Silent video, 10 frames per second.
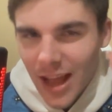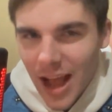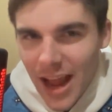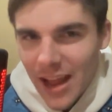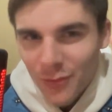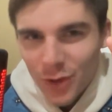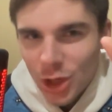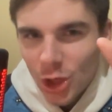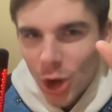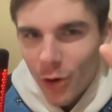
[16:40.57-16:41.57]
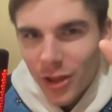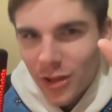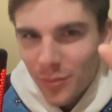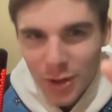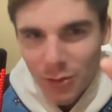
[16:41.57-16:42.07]
I have to go to the
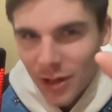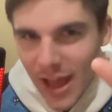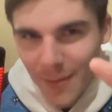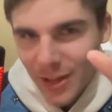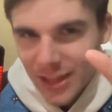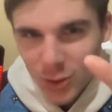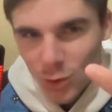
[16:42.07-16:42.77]
computer lab like